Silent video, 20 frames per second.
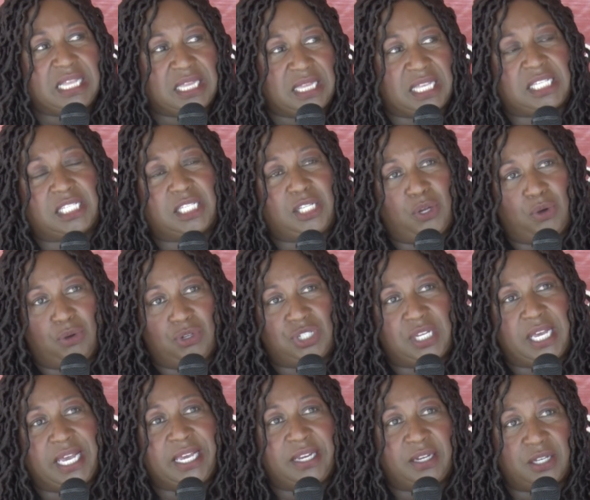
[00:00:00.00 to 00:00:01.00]
this launch
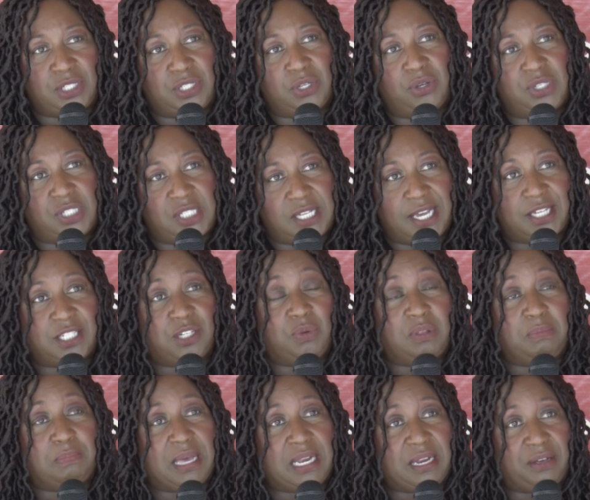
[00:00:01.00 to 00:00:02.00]
in association
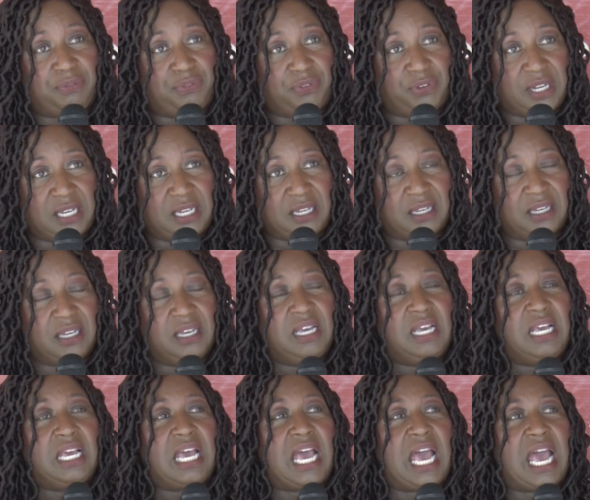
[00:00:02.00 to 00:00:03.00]
with Belle Afrique,
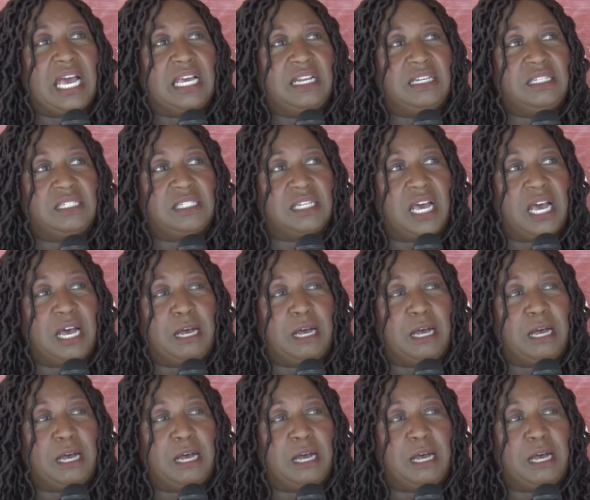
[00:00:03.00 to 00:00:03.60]
and